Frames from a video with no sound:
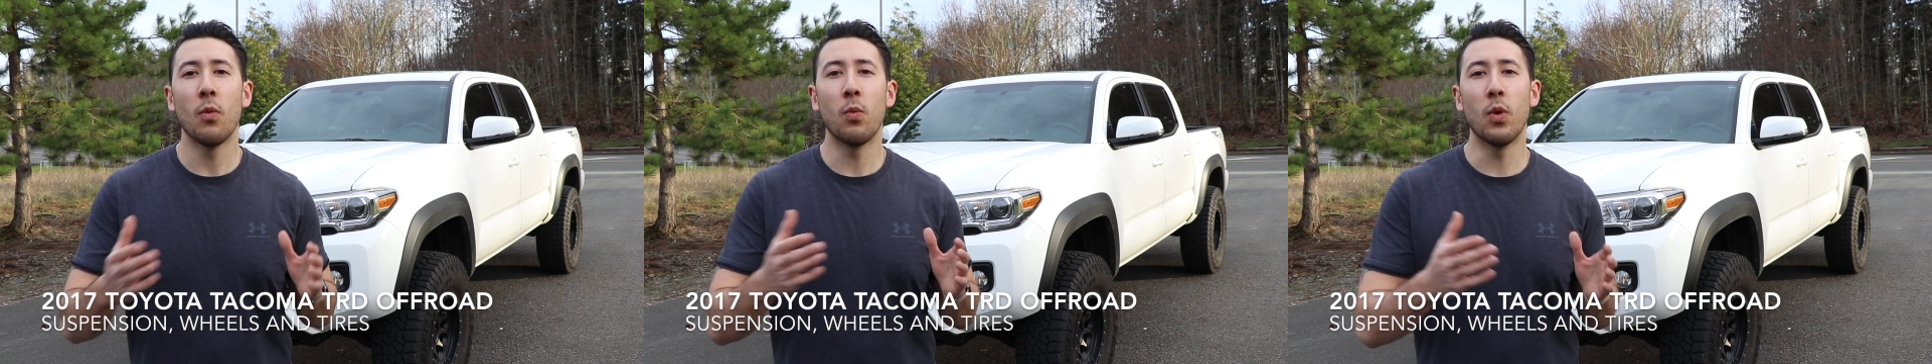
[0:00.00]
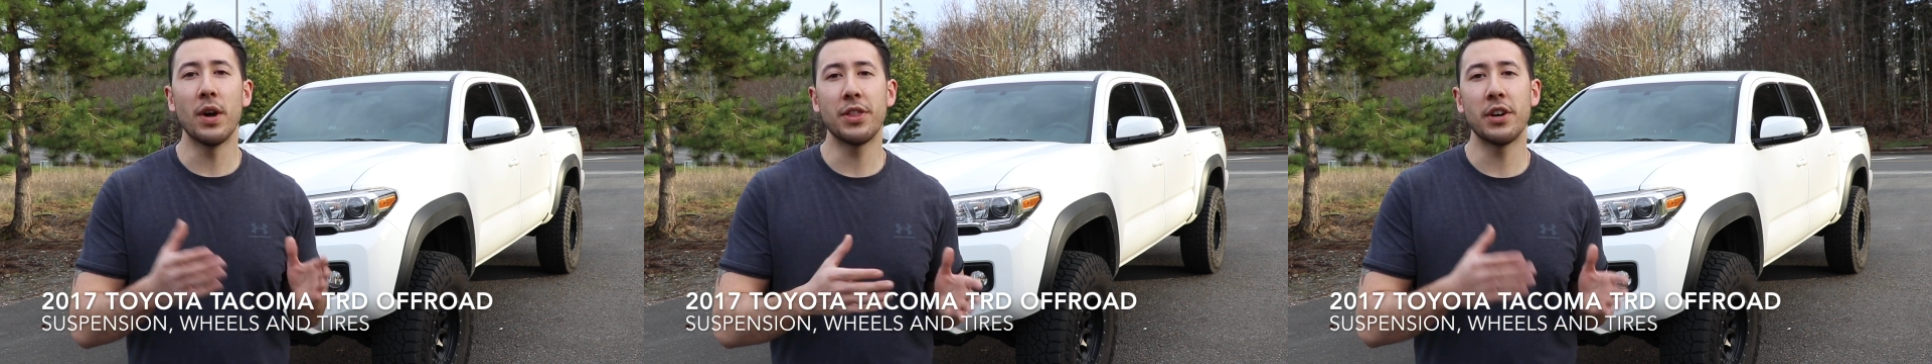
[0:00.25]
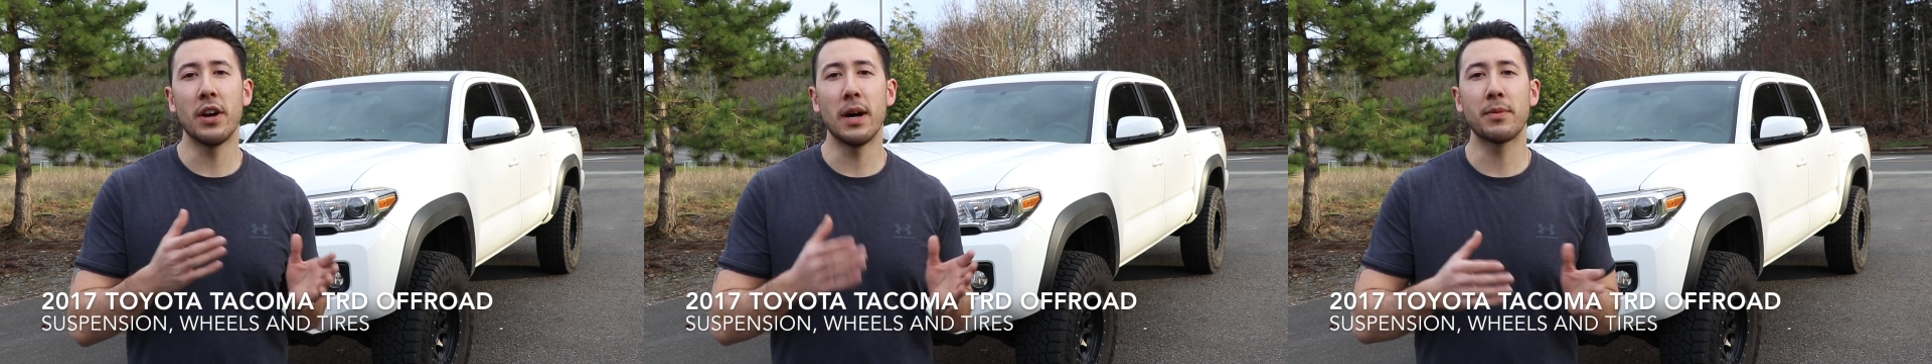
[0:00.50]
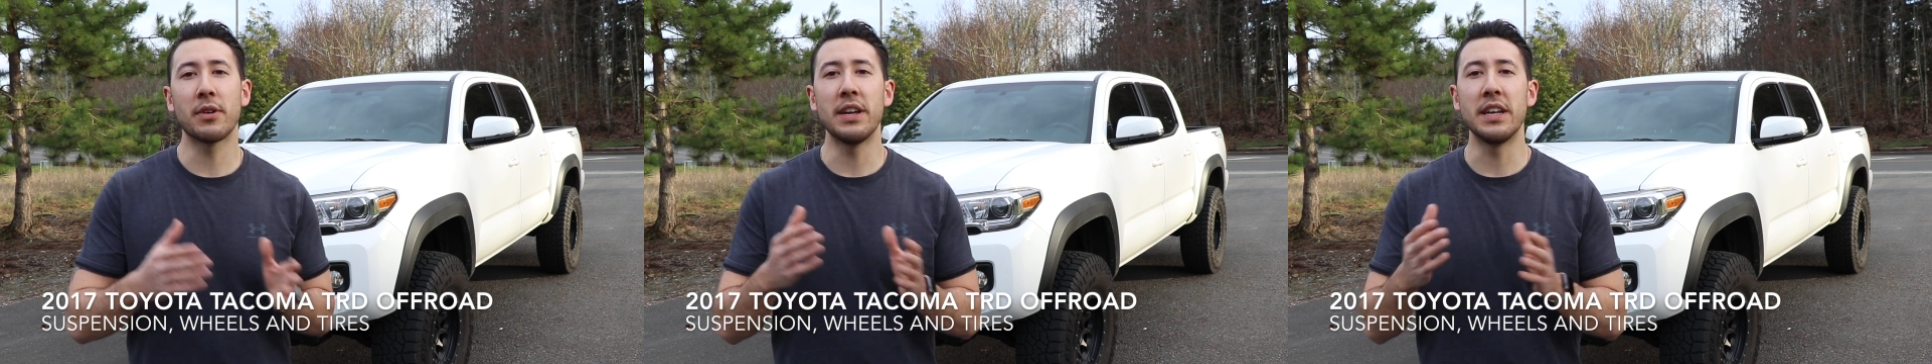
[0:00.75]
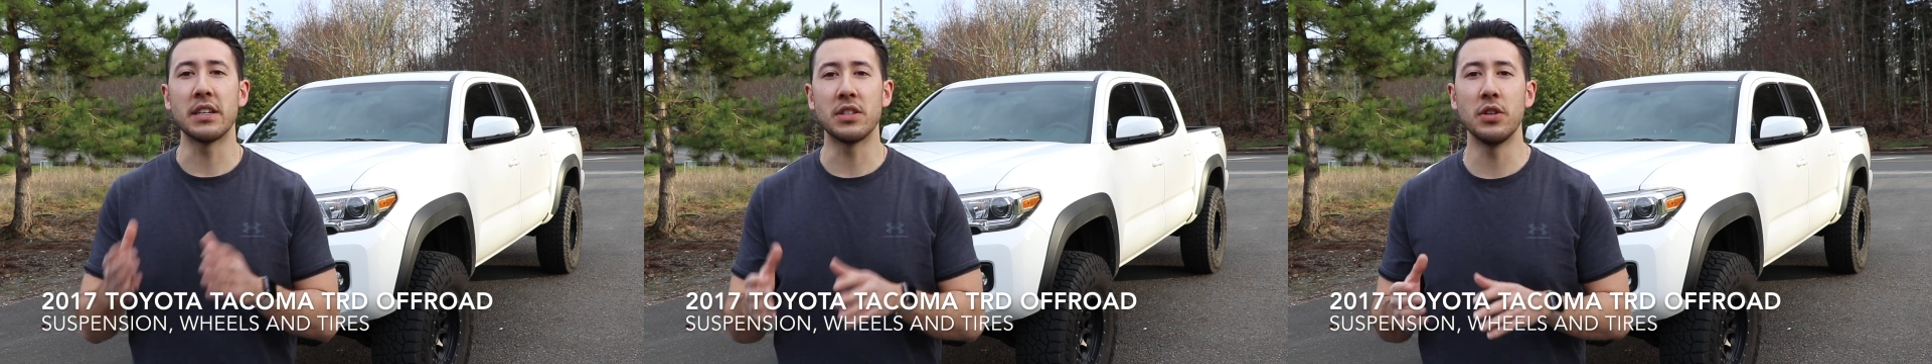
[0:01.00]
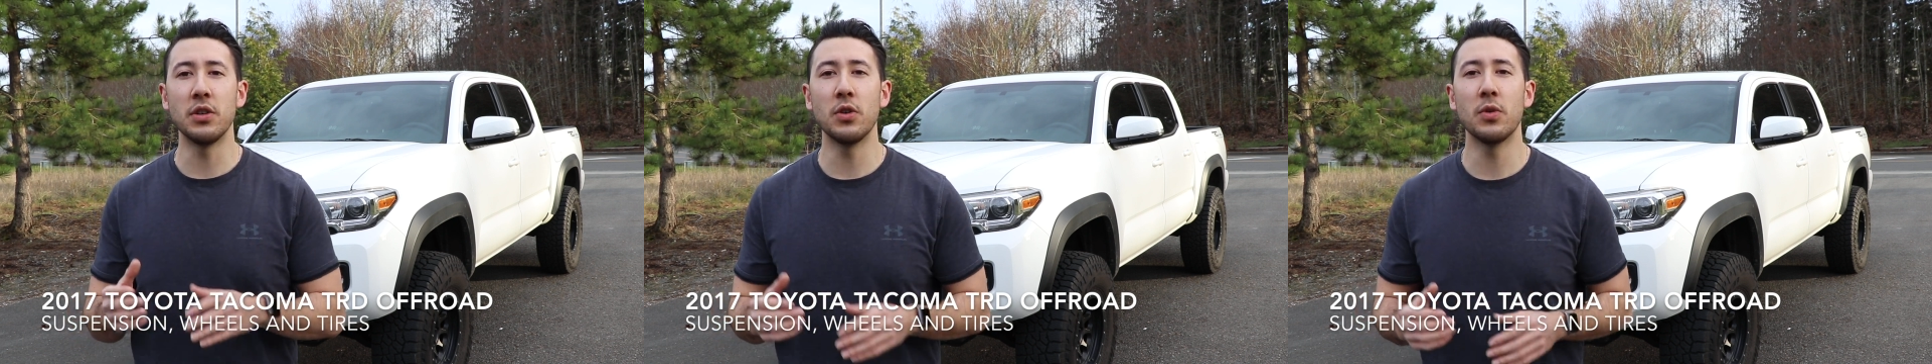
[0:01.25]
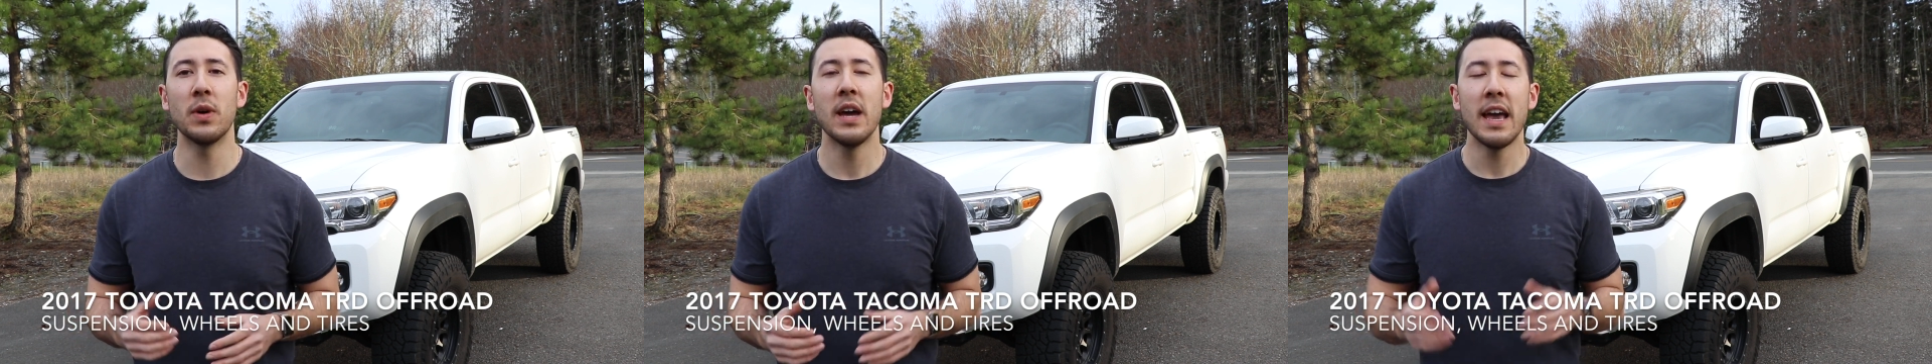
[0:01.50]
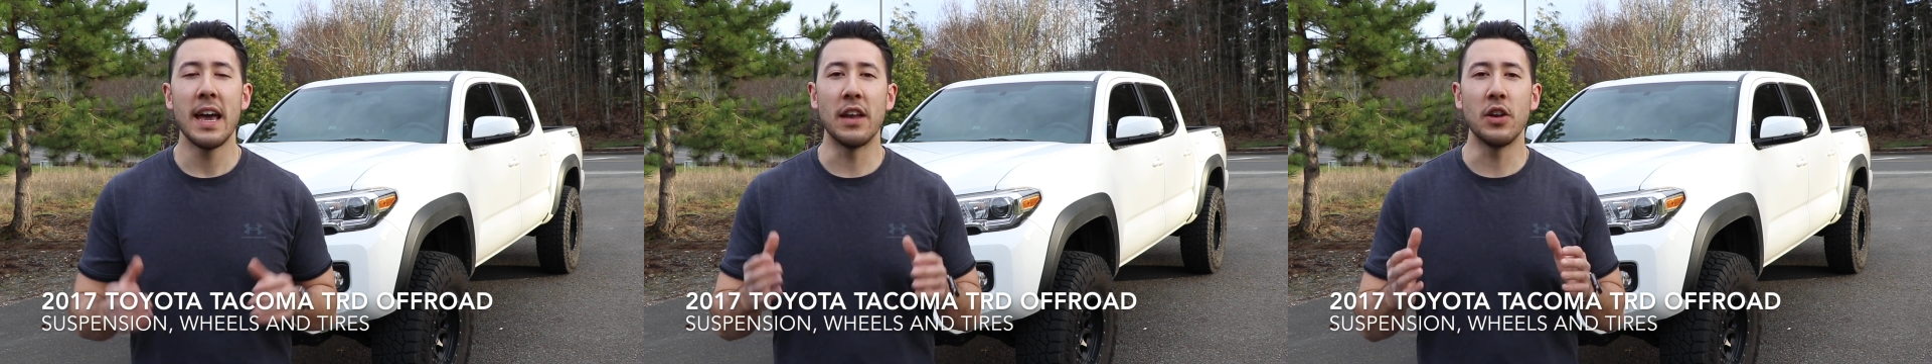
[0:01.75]
what they're upgrading to
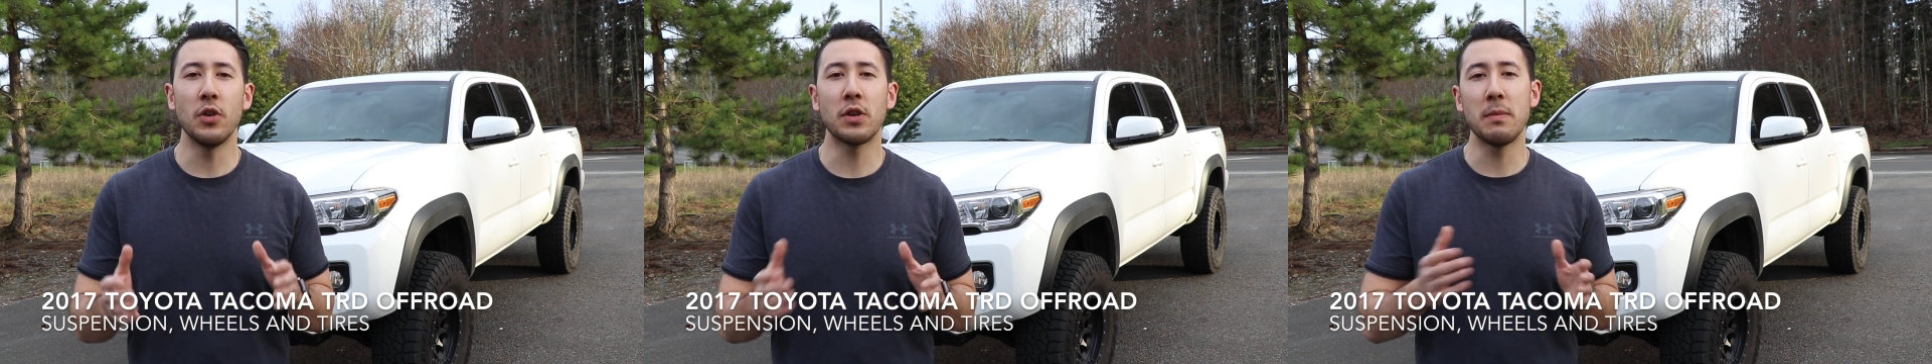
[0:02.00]
and who